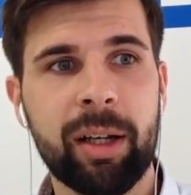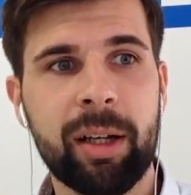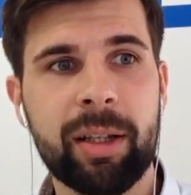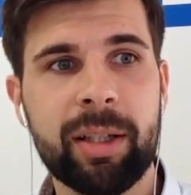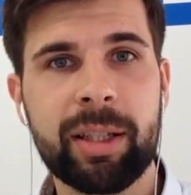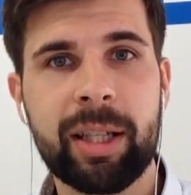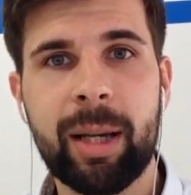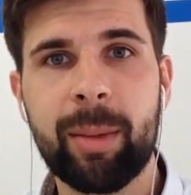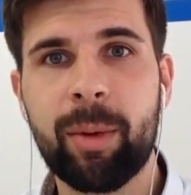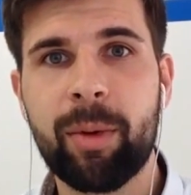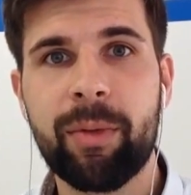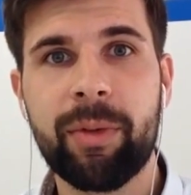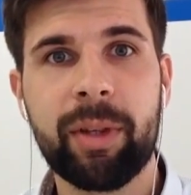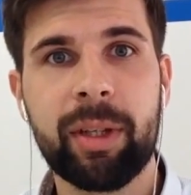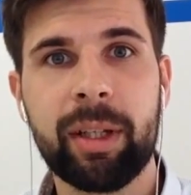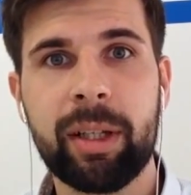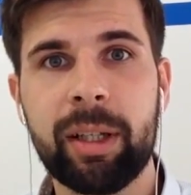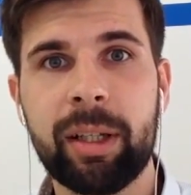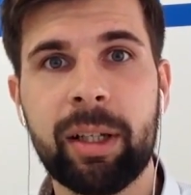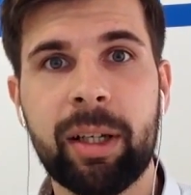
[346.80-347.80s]
some of
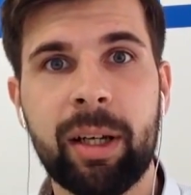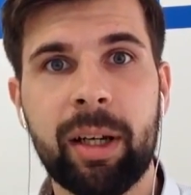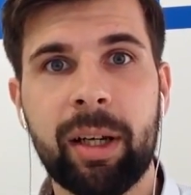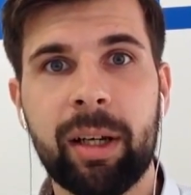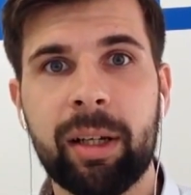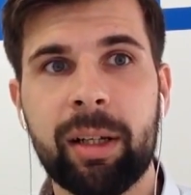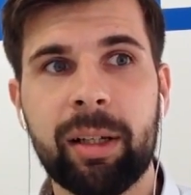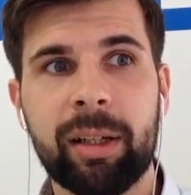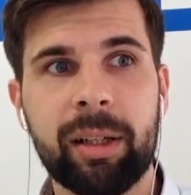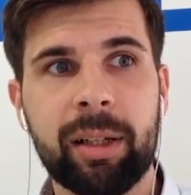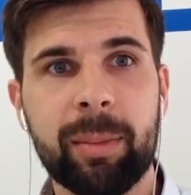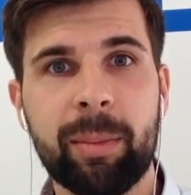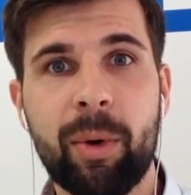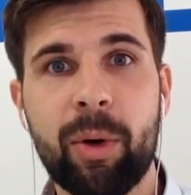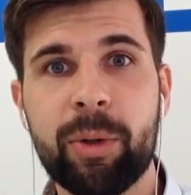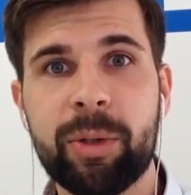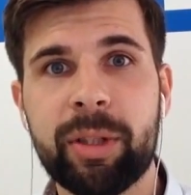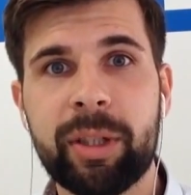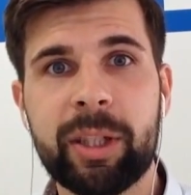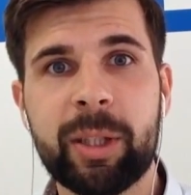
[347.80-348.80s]
the
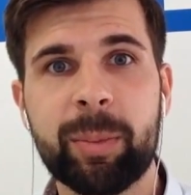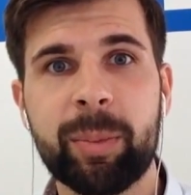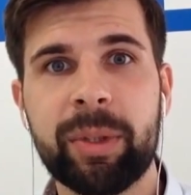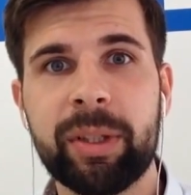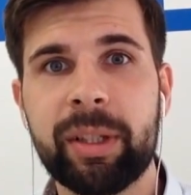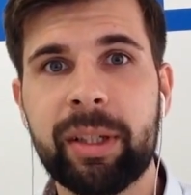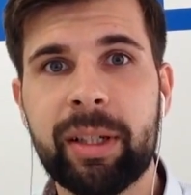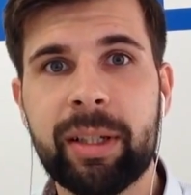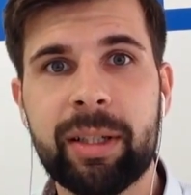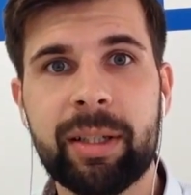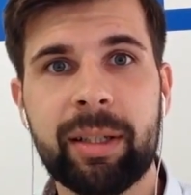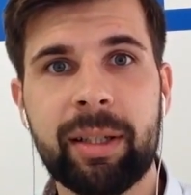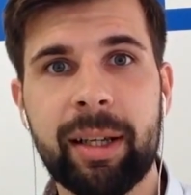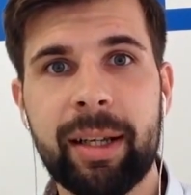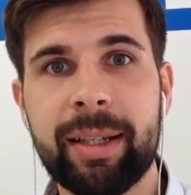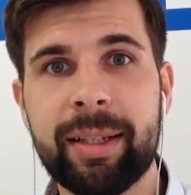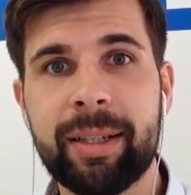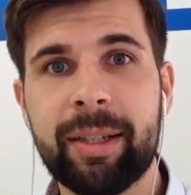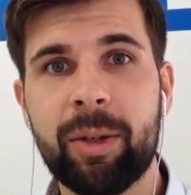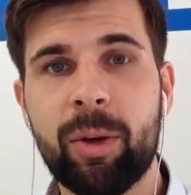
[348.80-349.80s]
most experienced
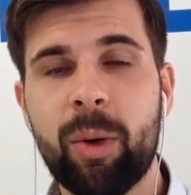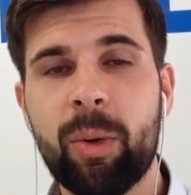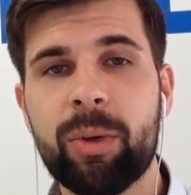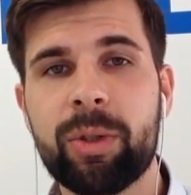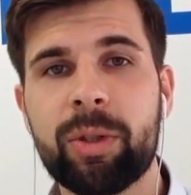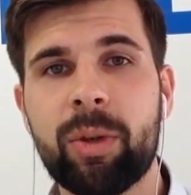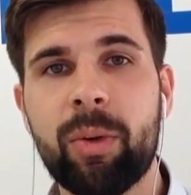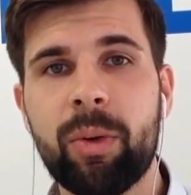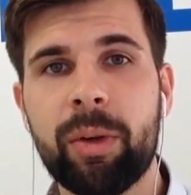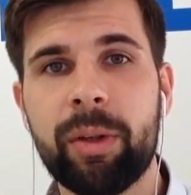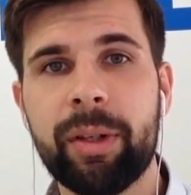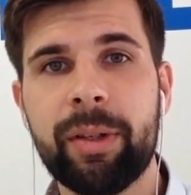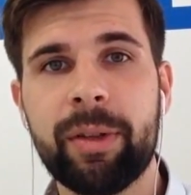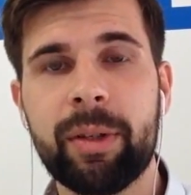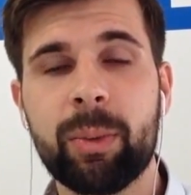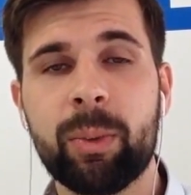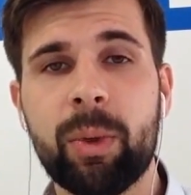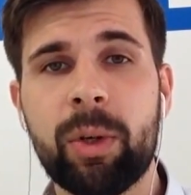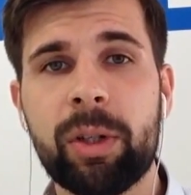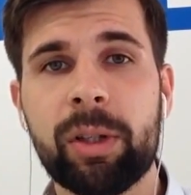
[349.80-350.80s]
SEOs in
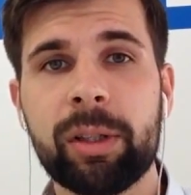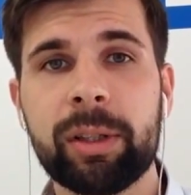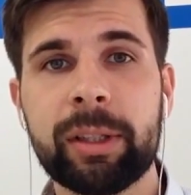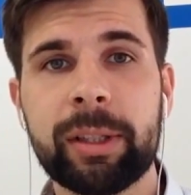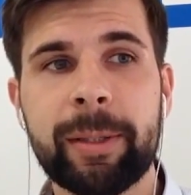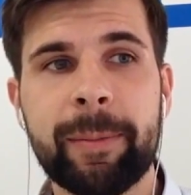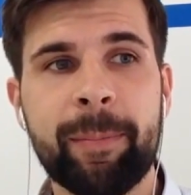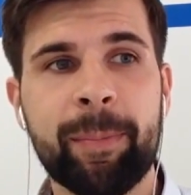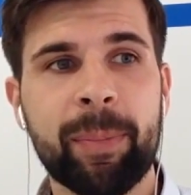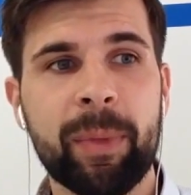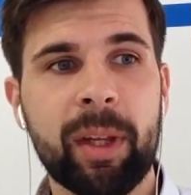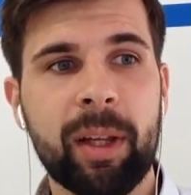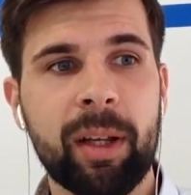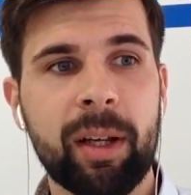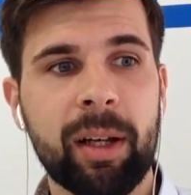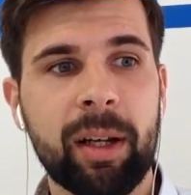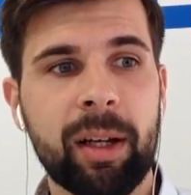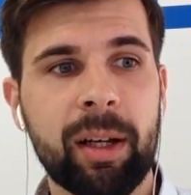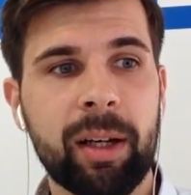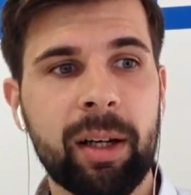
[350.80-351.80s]
the world.
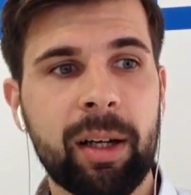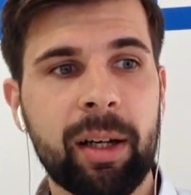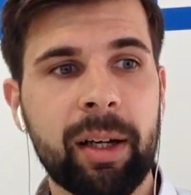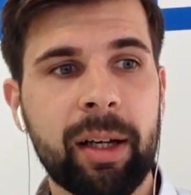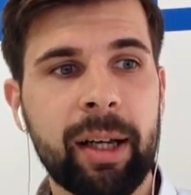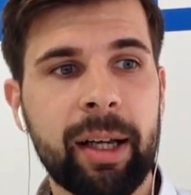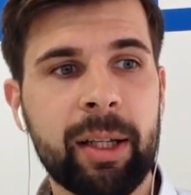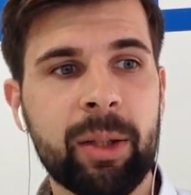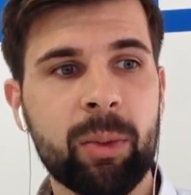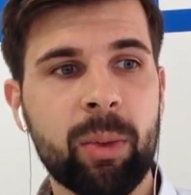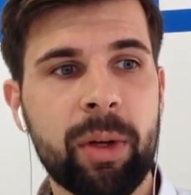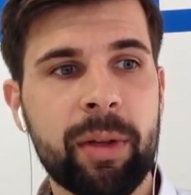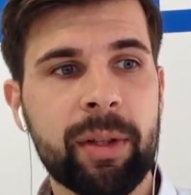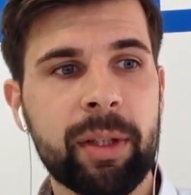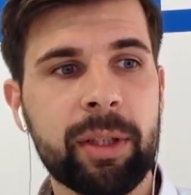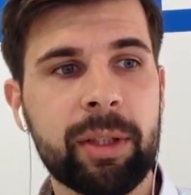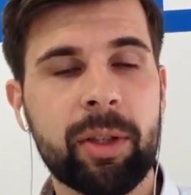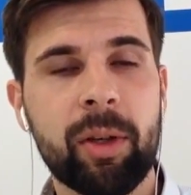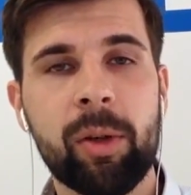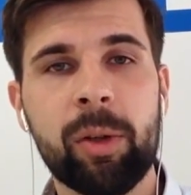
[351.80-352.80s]
And what
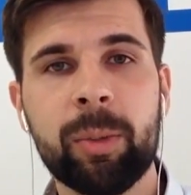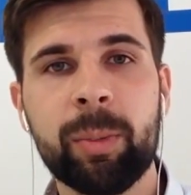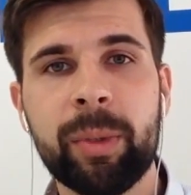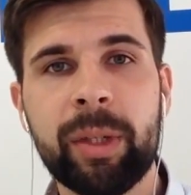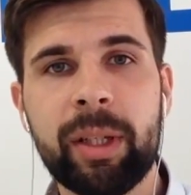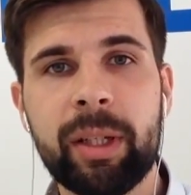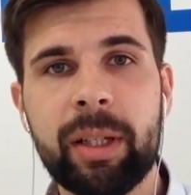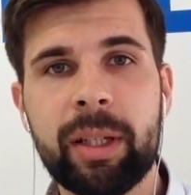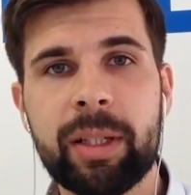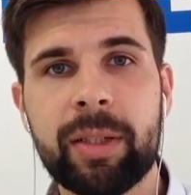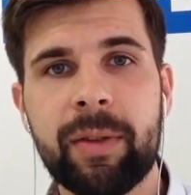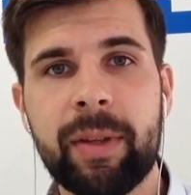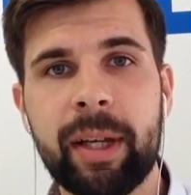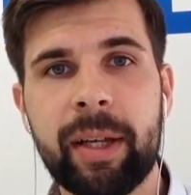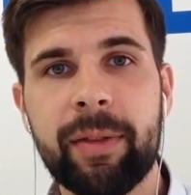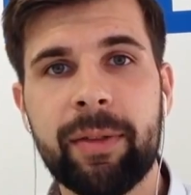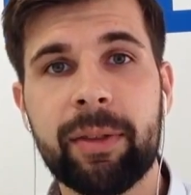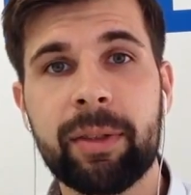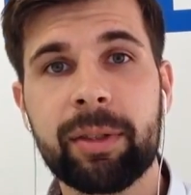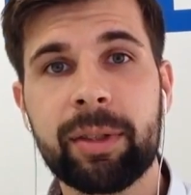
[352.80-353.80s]
they told me is
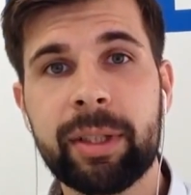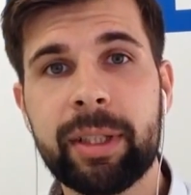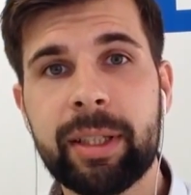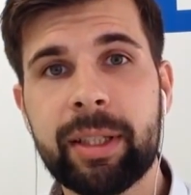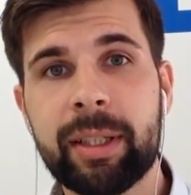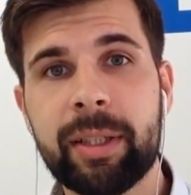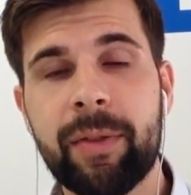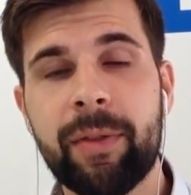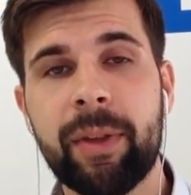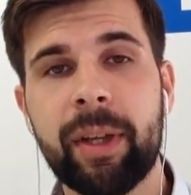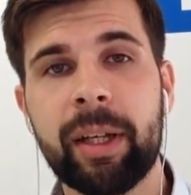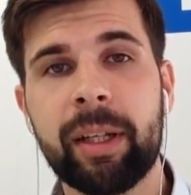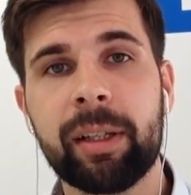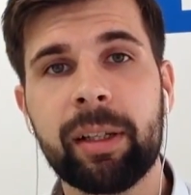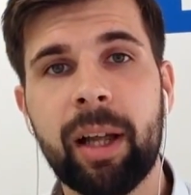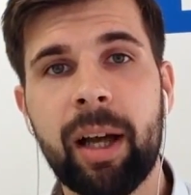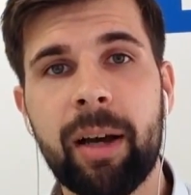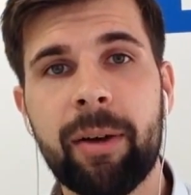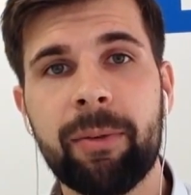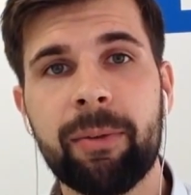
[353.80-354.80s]
that the reason they
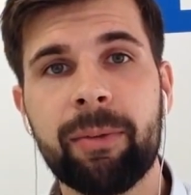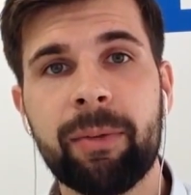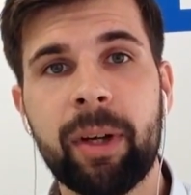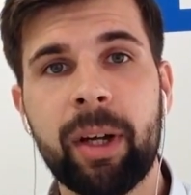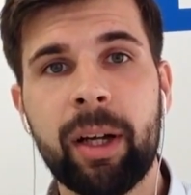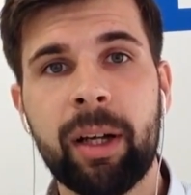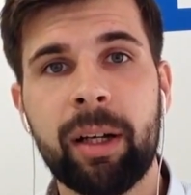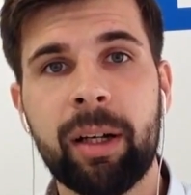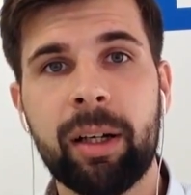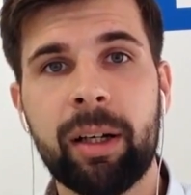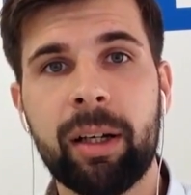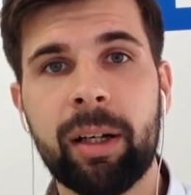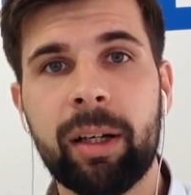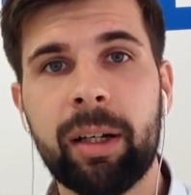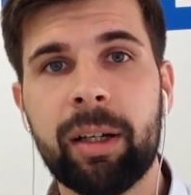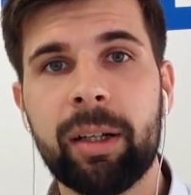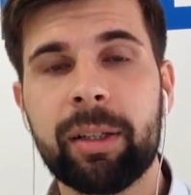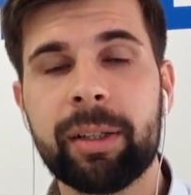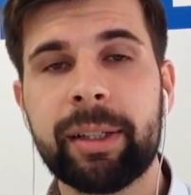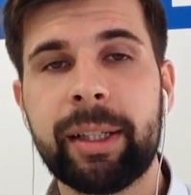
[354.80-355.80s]
love
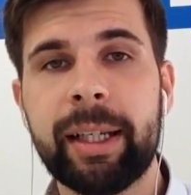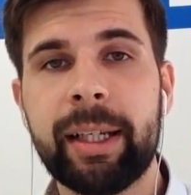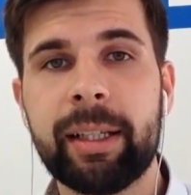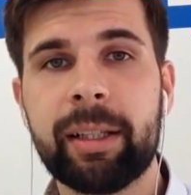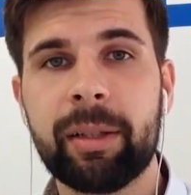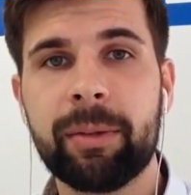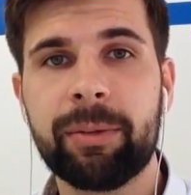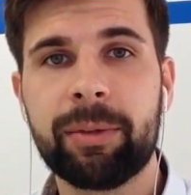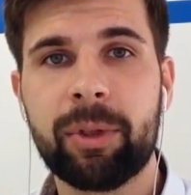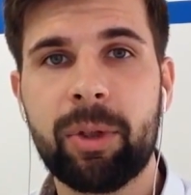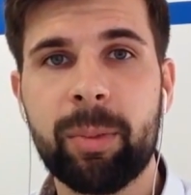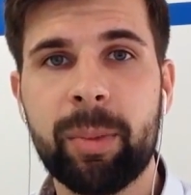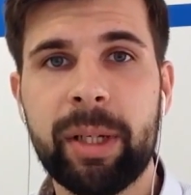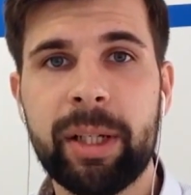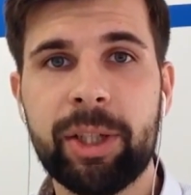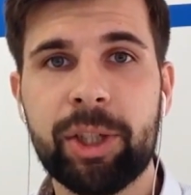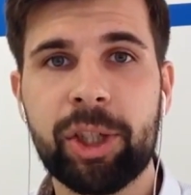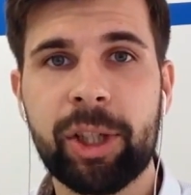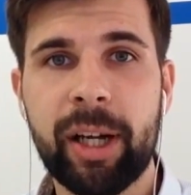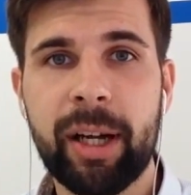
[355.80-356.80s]
data from
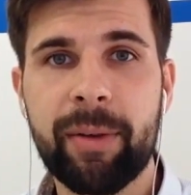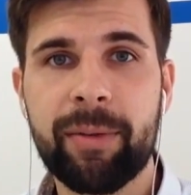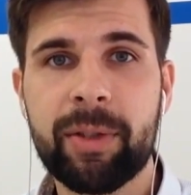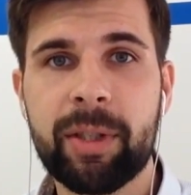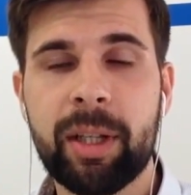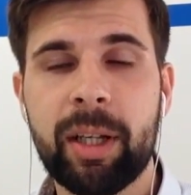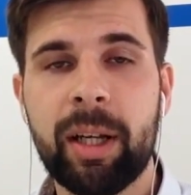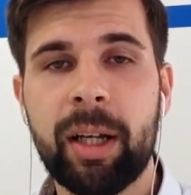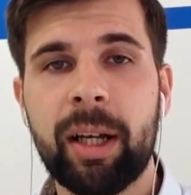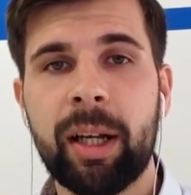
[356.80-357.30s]
Ahrefs